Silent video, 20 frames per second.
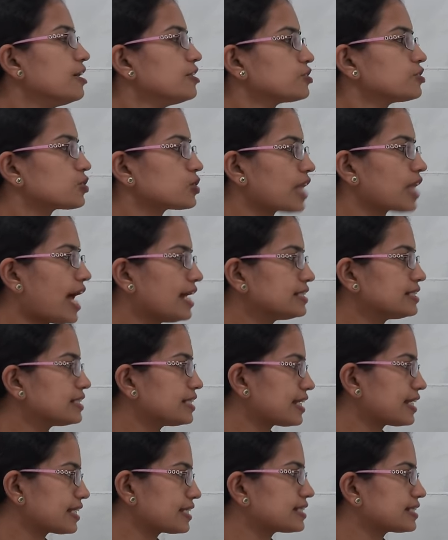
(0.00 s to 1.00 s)
So that's
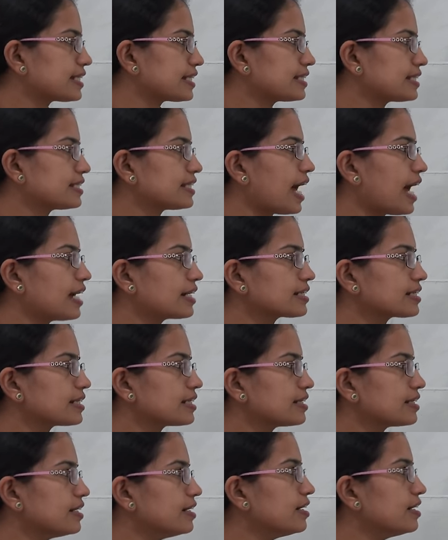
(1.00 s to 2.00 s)
the extent that
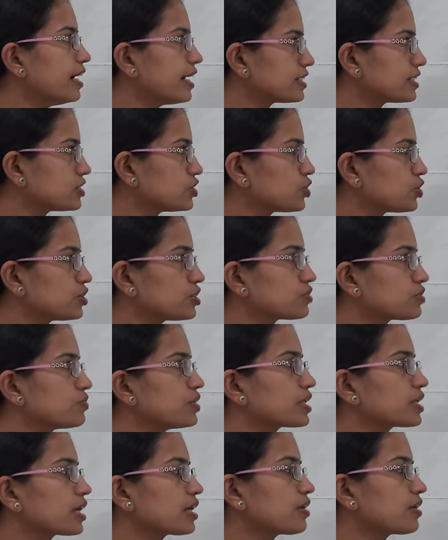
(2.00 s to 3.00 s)
the NGO is
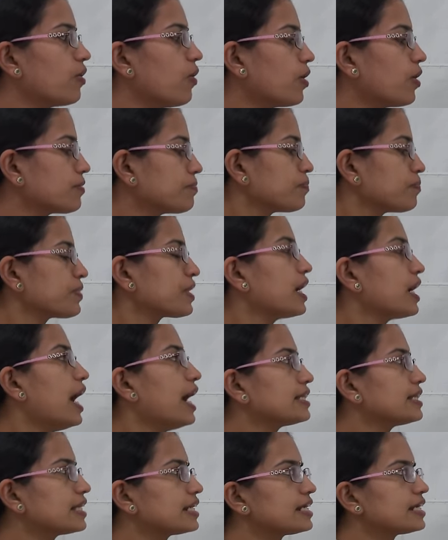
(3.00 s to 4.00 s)
working on,
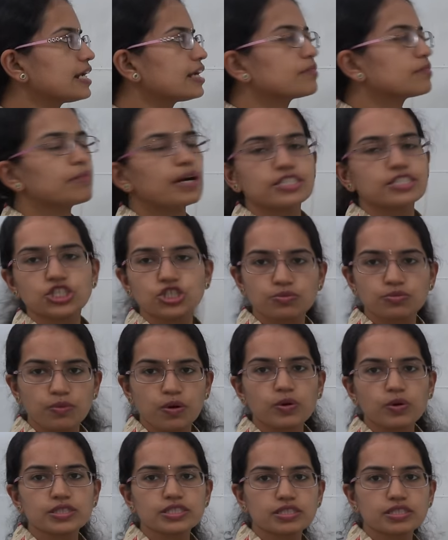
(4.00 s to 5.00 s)
and there are much
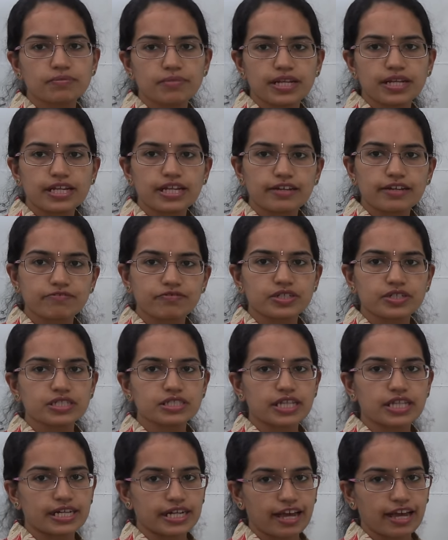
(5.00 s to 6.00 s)
more similar efforts
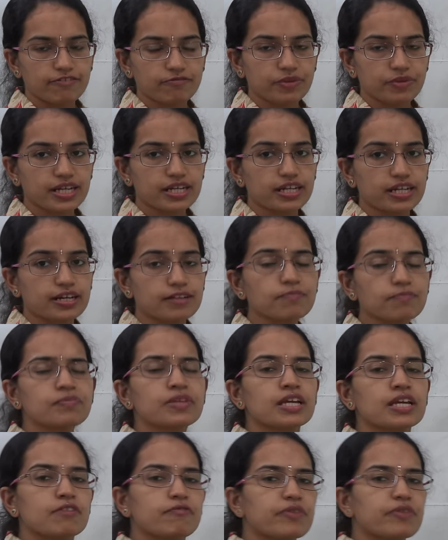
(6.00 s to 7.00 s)
that have been done.
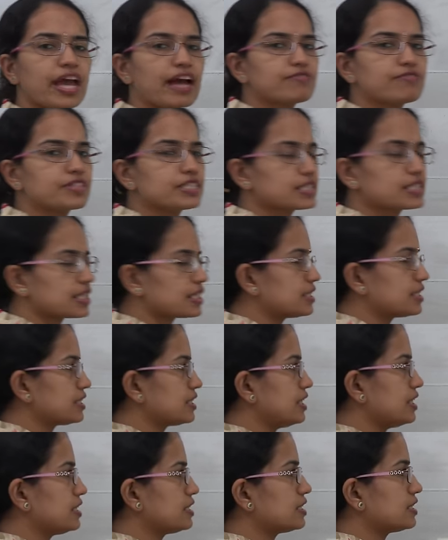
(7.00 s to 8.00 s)
We have discussed
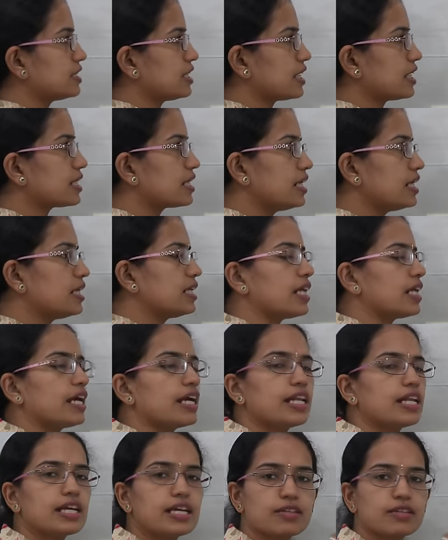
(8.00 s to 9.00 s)
this in
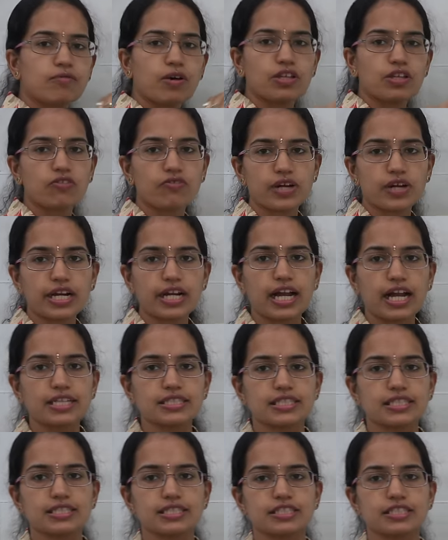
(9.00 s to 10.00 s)
detail in one of our
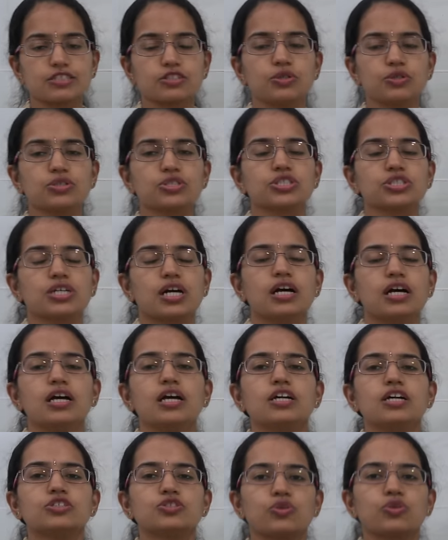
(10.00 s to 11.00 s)
classes in Yojana.
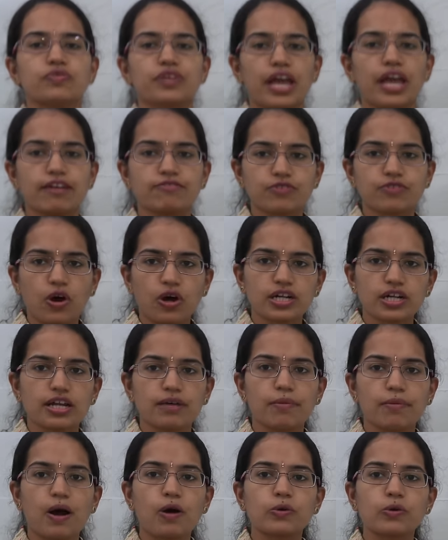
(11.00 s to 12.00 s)
So we have talked
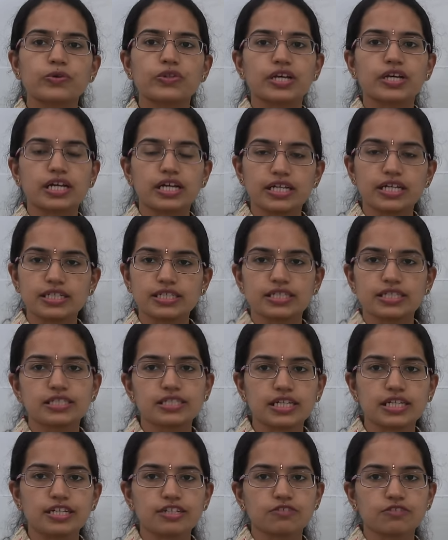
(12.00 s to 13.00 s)
about the current
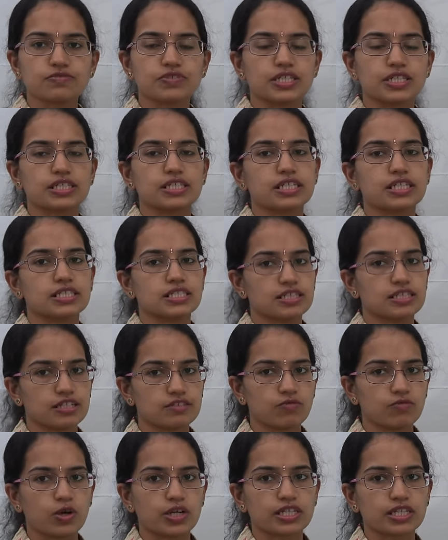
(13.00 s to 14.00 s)
state of sanitation
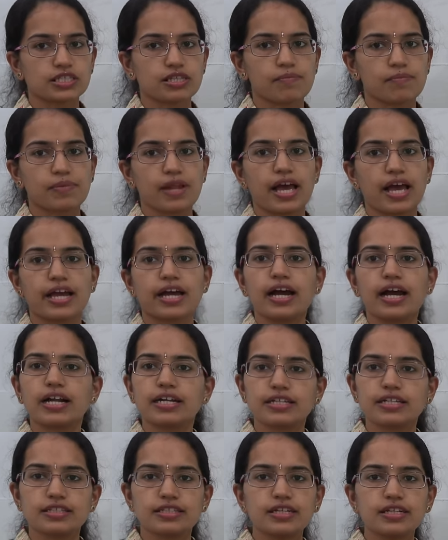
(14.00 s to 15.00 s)
and water supply
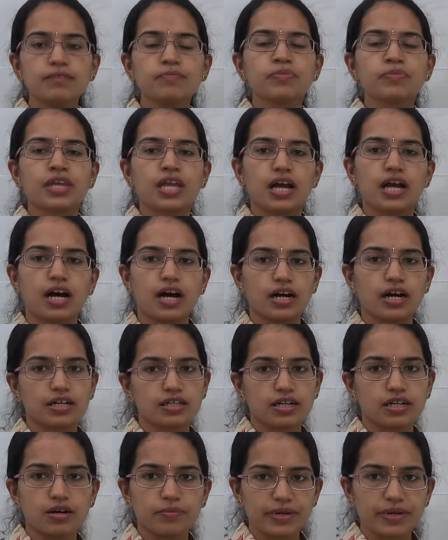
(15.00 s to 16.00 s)
under the
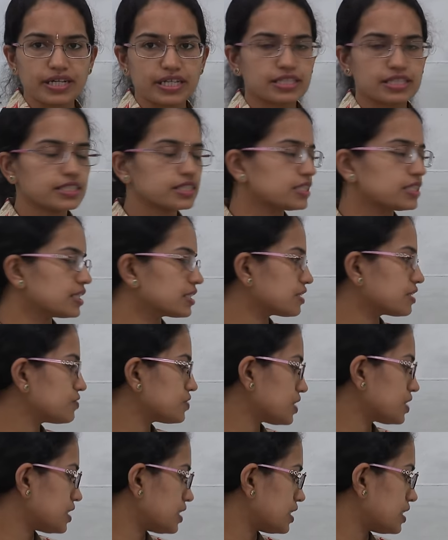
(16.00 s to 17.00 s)
government initiatives
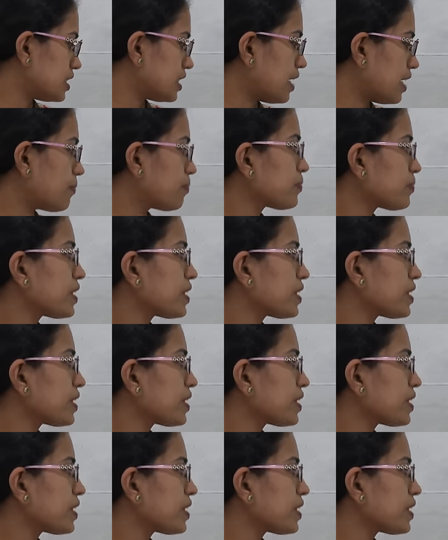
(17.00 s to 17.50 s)
in India.